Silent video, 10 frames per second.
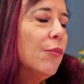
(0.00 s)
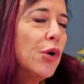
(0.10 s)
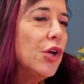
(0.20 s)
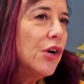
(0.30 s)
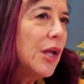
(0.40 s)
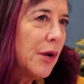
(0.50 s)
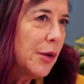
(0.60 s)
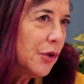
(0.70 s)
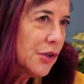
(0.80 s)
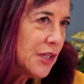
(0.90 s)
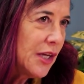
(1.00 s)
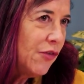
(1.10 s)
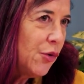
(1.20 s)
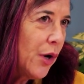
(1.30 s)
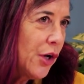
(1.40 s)
putting your name on a building
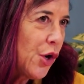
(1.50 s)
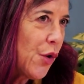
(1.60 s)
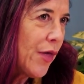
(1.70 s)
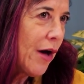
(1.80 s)
if you want to go